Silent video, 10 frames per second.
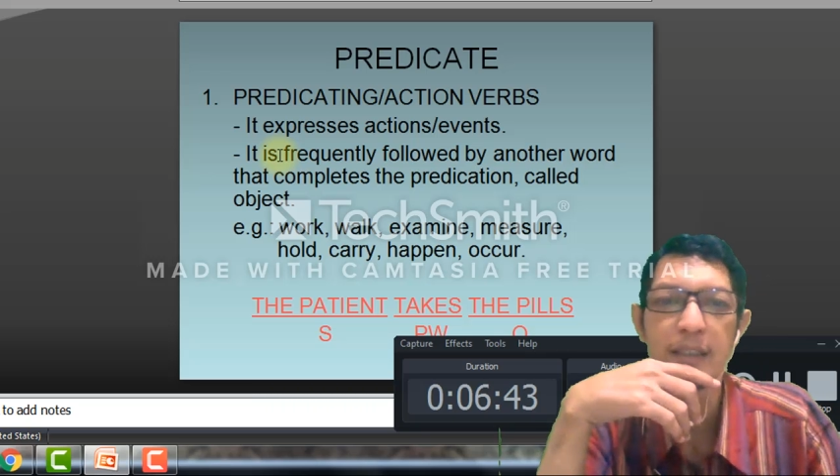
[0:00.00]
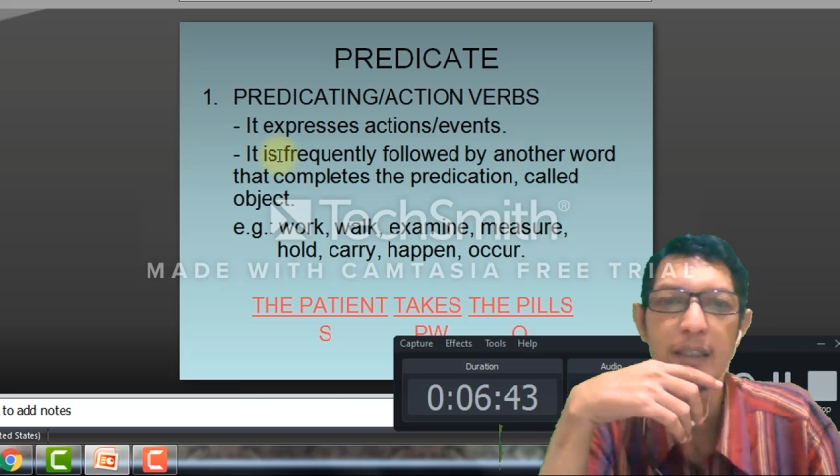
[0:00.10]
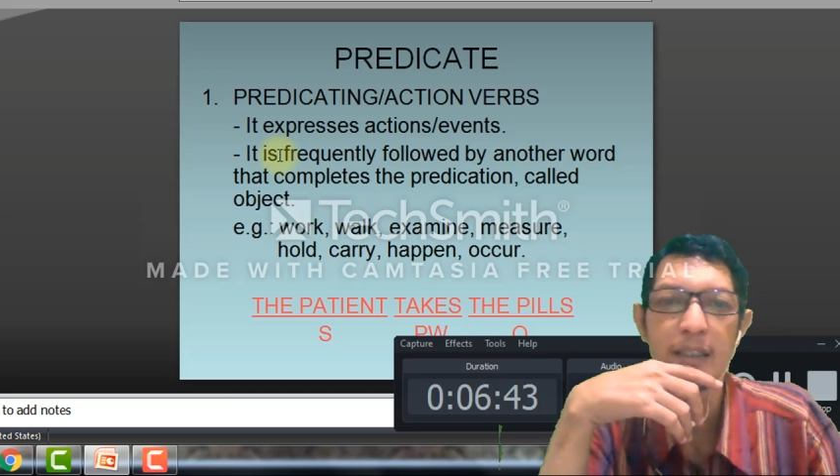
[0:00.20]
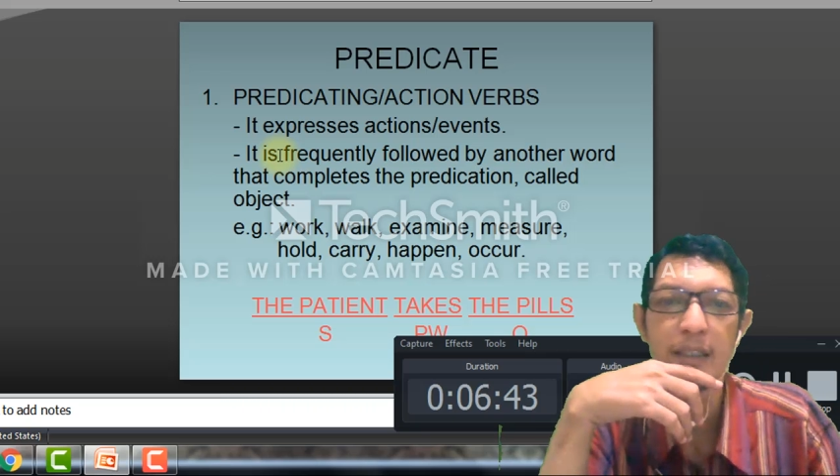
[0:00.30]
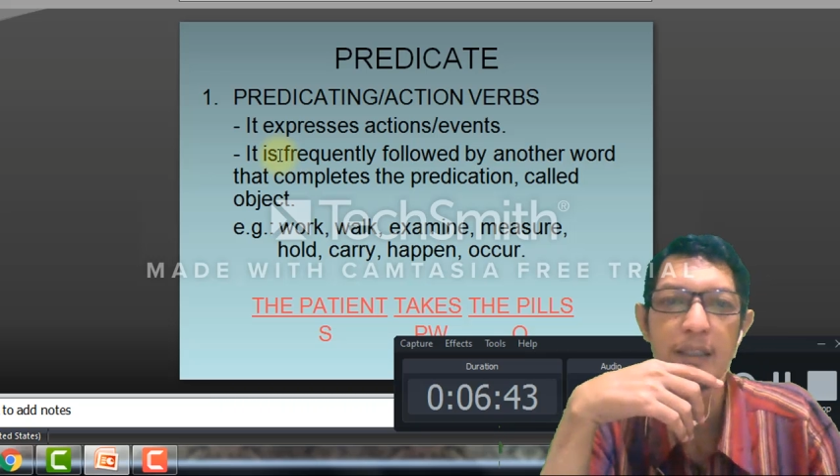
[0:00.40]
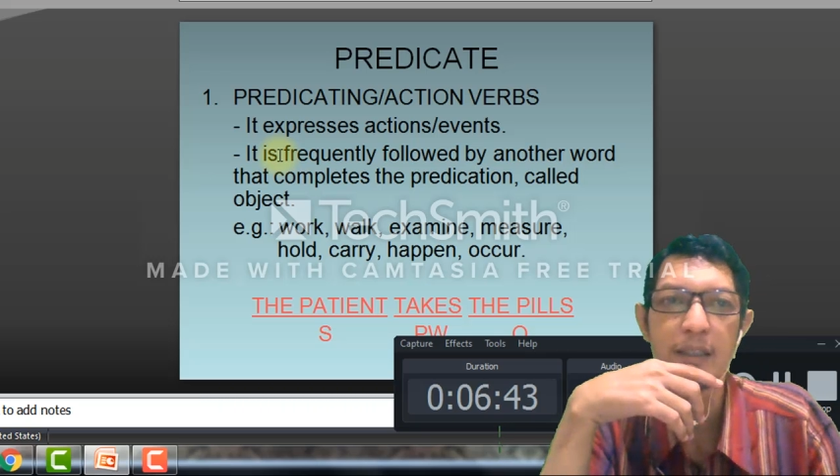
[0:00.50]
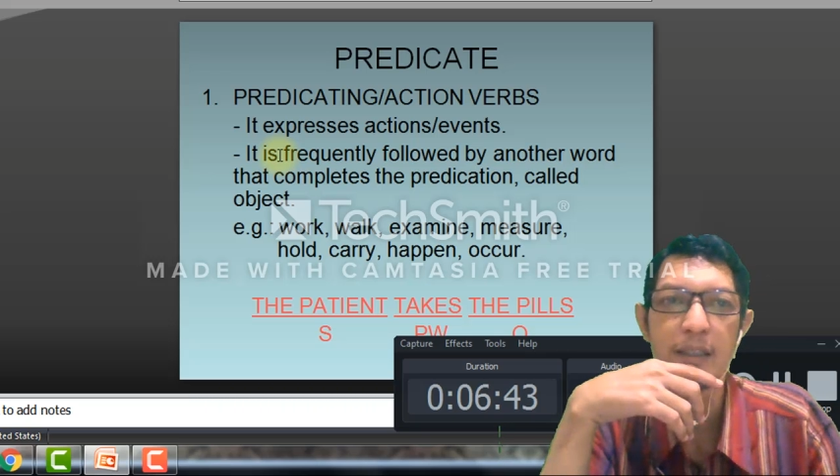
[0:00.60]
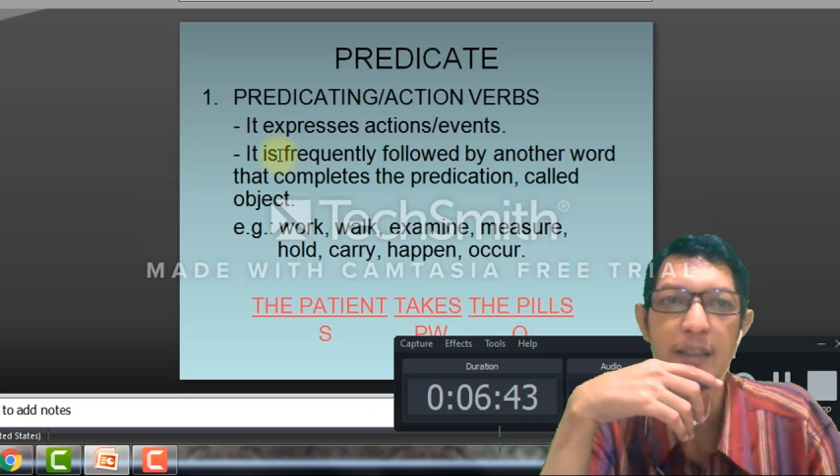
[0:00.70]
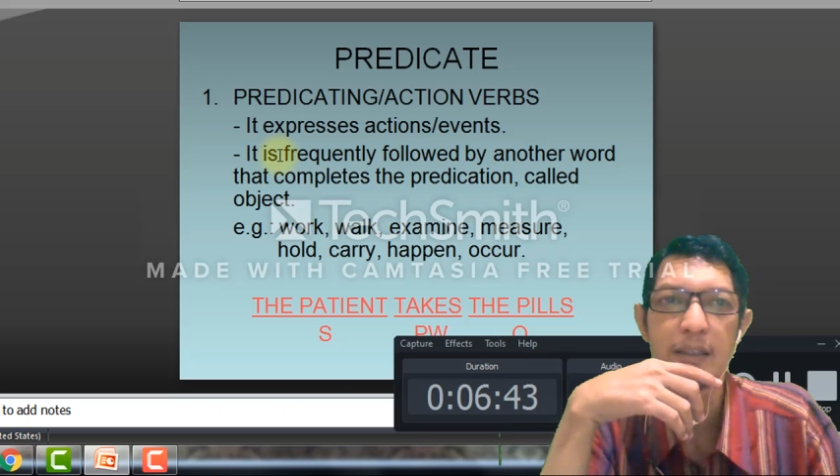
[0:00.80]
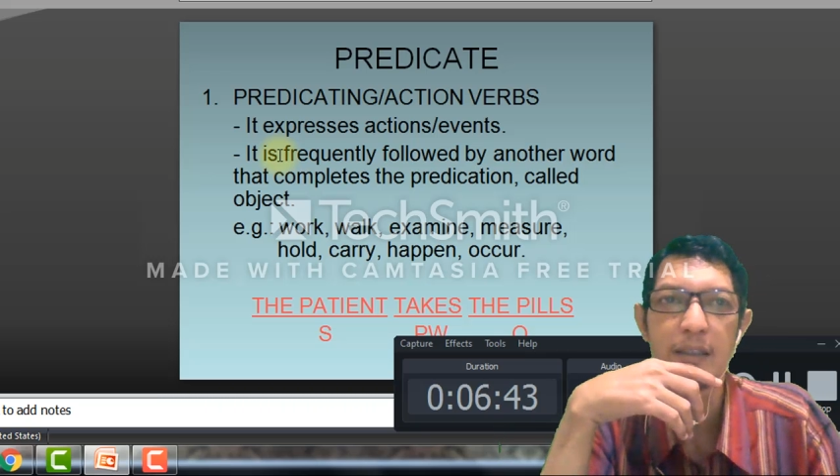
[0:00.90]

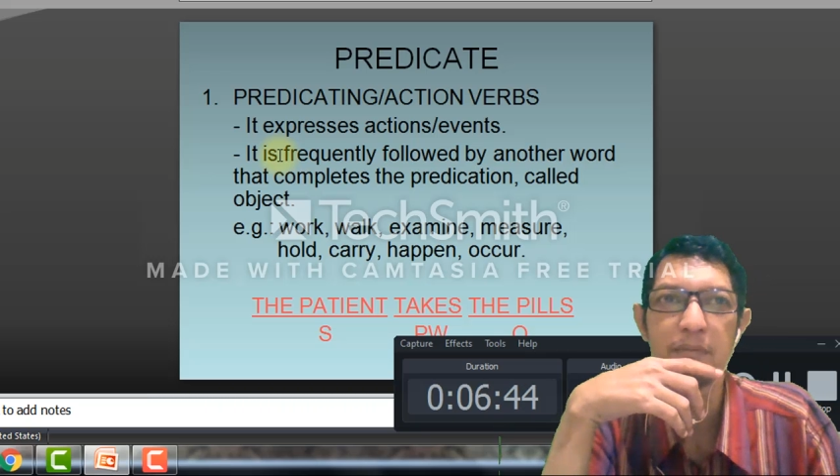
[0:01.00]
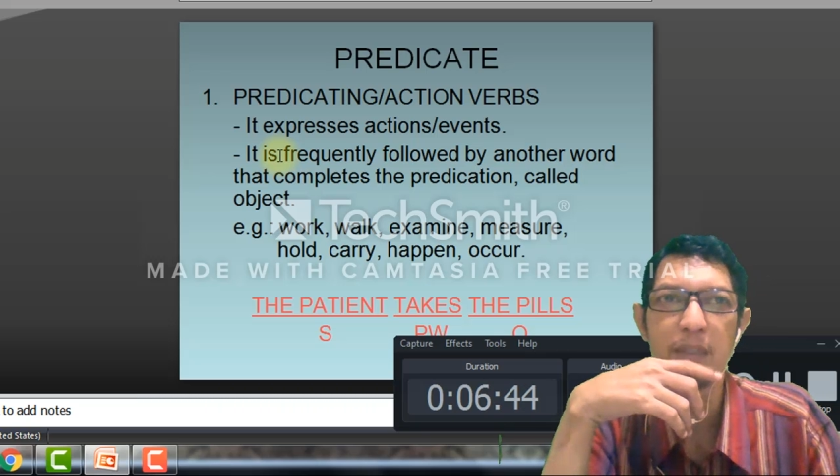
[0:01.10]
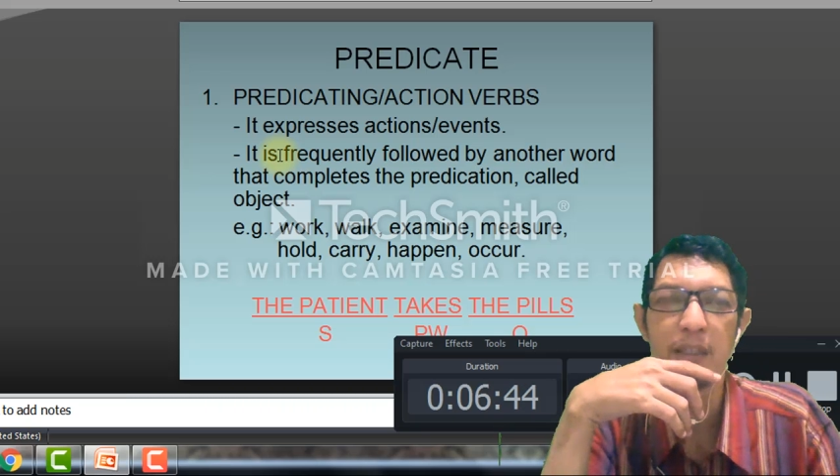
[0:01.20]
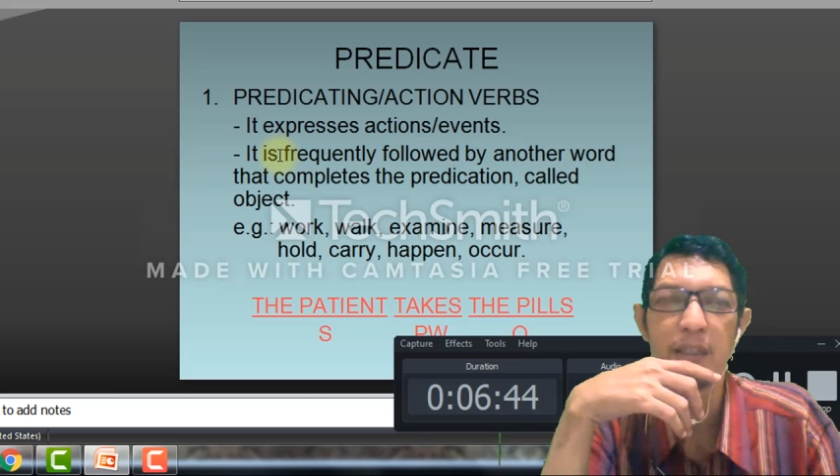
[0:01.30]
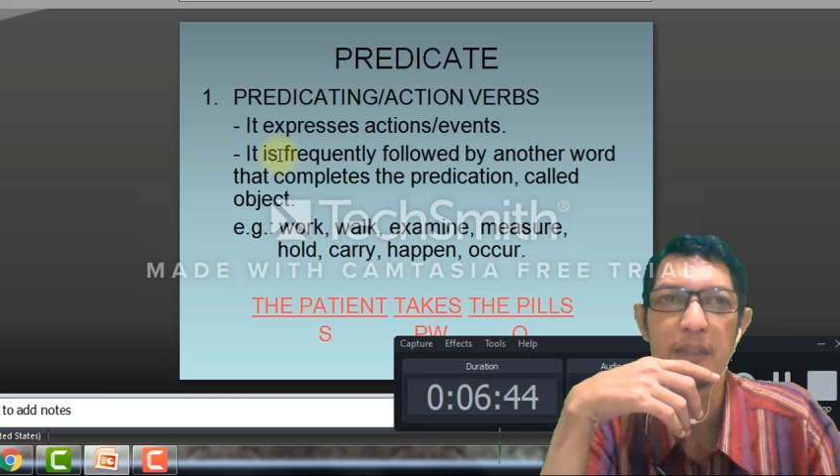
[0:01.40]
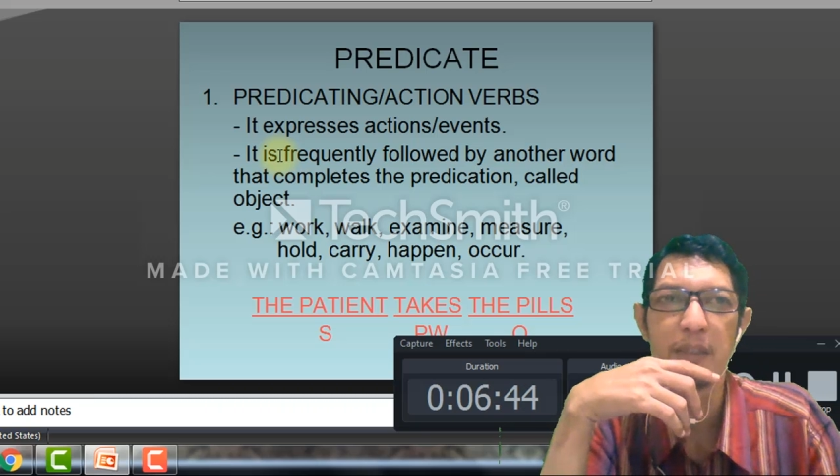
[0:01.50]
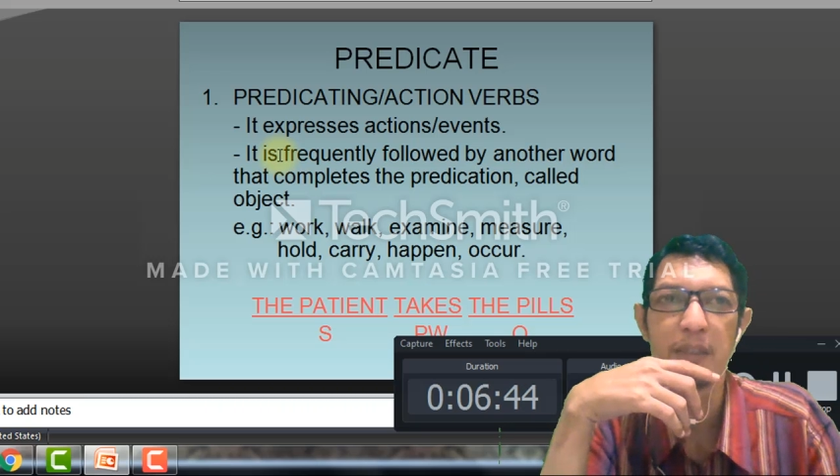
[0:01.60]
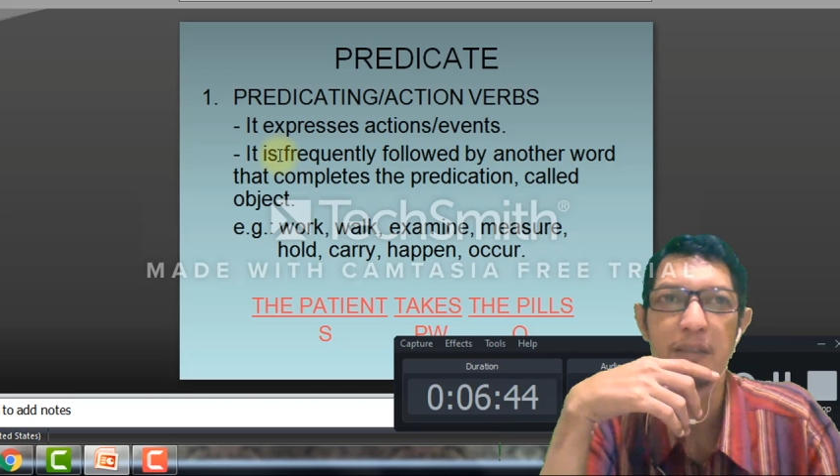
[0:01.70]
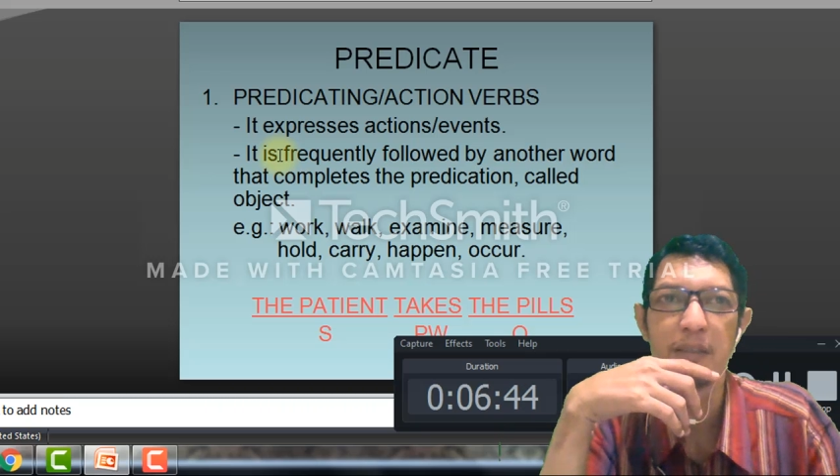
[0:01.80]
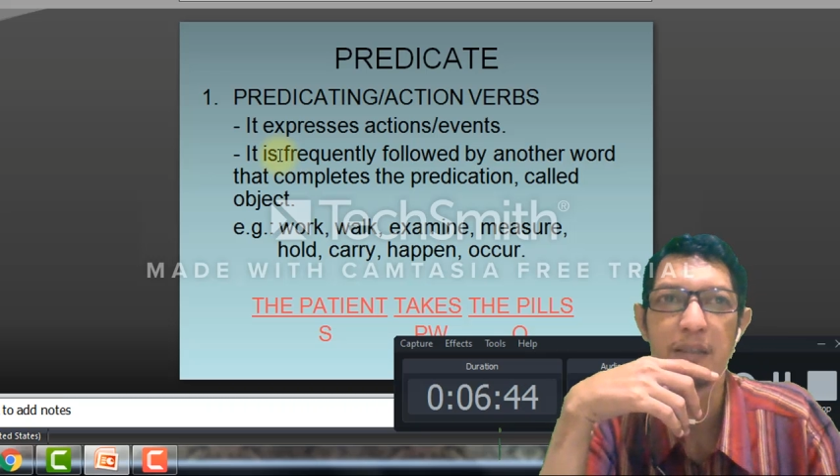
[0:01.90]
a little bit